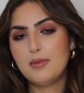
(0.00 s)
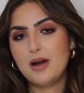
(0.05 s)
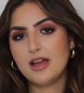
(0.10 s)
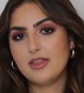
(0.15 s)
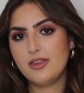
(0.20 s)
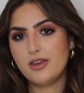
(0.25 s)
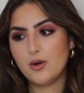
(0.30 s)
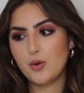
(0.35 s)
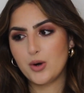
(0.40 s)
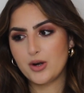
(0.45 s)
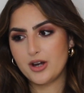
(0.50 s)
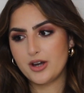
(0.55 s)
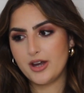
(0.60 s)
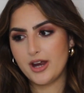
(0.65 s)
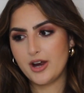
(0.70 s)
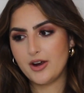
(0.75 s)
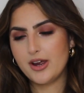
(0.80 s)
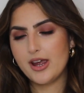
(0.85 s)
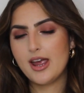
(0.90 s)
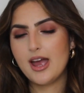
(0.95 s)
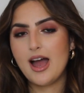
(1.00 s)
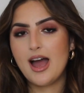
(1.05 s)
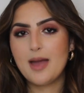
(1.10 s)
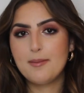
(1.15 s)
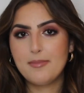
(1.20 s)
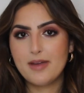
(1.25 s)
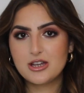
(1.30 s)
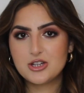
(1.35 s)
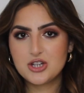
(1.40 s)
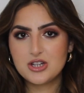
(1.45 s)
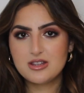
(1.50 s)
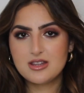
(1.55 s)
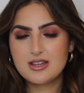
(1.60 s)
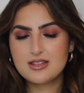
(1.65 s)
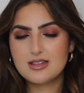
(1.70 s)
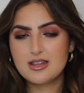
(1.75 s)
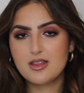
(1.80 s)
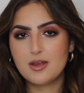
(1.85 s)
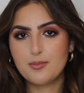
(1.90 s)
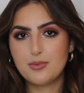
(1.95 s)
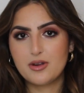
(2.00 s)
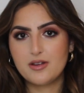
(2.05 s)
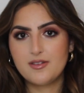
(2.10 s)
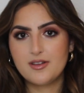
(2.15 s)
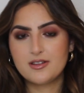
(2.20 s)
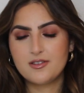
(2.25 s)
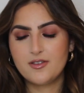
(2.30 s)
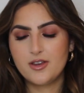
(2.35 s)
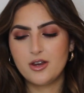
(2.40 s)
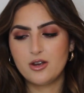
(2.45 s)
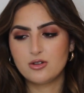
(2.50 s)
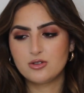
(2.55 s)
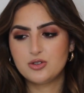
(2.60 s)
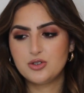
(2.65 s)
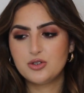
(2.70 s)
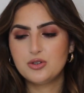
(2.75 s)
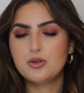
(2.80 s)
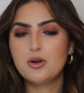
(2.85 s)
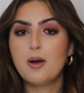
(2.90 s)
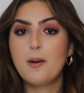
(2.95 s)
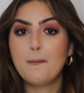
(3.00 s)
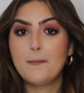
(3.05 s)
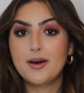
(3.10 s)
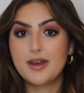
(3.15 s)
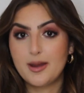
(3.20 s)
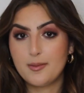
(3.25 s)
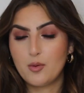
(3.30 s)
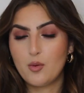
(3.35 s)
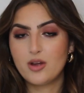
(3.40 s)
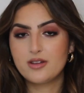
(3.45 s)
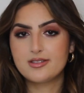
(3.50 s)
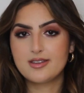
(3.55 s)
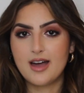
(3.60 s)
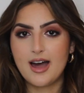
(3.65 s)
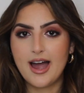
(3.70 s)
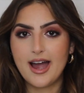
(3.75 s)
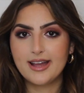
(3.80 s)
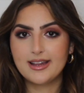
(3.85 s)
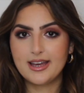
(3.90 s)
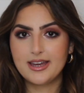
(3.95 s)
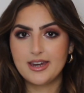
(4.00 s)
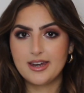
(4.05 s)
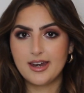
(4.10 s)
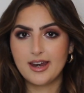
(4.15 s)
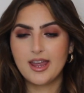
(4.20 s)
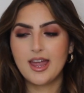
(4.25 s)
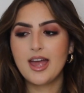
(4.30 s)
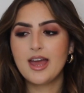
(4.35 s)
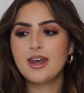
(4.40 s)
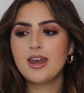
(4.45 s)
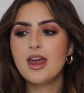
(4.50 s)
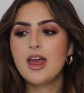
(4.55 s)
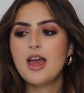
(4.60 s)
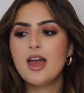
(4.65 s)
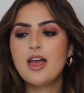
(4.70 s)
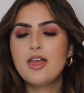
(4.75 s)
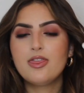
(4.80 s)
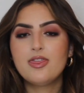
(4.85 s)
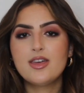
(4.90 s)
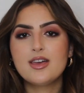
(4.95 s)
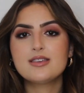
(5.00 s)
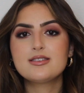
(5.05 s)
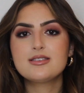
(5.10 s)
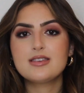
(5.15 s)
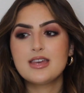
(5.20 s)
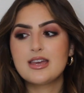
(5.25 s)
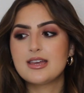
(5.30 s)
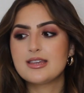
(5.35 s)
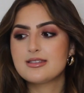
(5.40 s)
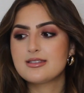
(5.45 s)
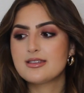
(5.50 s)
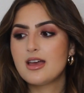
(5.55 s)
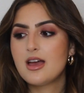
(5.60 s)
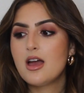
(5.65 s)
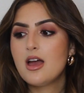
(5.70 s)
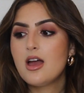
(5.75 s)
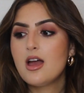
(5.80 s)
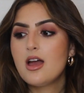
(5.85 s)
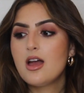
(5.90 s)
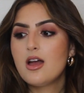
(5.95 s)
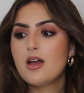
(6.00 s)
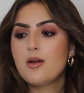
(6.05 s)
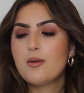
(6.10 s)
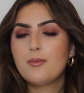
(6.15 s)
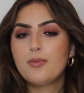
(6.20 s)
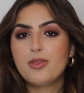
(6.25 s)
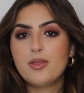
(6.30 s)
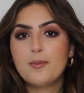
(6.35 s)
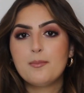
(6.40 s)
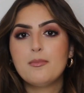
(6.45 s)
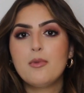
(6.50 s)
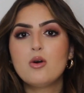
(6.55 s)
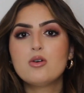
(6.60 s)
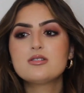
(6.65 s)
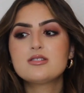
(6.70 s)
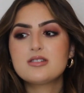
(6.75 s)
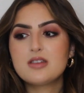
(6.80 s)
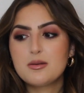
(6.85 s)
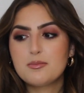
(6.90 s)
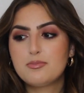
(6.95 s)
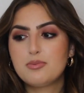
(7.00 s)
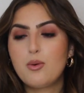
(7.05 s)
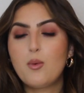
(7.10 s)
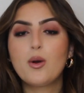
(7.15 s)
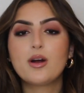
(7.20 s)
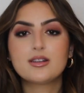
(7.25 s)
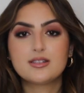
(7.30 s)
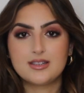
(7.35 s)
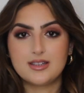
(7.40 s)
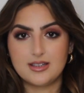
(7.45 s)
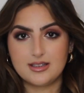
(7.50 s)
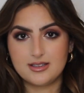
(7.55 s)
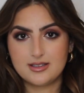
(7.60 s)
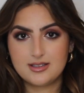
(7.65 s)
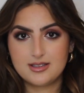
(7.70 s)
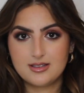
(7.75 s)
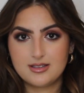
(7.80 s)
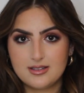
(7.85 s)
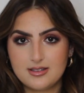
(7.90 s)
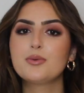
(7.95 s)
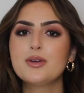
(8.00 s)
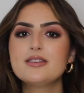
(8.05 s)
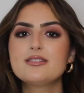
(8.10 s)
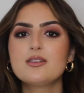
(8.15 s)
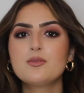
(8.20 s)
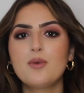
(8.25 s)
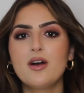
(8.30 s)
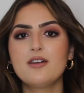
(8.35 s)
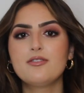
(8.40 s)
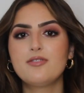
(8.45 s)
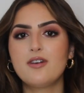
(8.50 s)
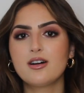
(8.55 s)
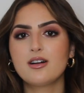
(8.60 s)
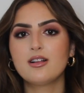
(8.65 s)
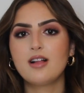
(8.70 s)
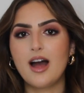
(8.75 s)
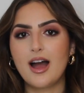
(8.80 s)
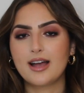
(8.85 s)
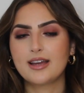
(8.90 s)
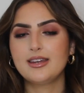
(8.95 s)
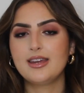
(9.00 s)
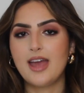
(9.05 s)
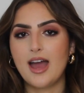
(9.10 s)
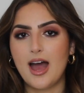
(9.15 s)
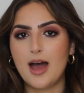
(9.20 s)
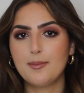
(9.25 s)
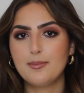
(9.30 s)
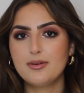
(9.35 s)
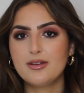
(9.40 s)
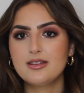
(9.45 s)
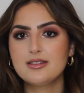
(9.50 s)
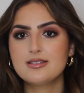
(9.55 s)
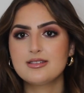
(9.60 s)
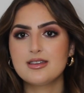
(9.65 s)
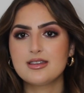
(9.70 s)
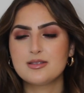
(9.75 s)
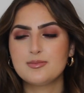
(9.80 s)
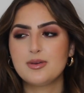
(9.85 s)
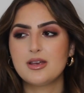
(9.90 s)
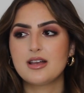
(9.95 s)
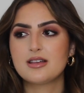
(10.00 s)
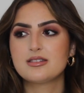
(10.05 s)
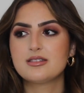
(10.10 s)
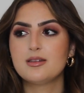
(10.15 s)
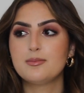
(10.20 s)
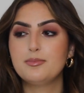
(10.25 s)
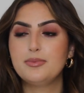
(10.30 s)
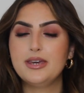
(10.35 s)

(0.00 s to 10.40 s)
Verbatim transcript: by The Ordinary. I mentioned this in the previous video too, but I'm going to highlight it again. This is the most important. The reason why fungal acne happens is because the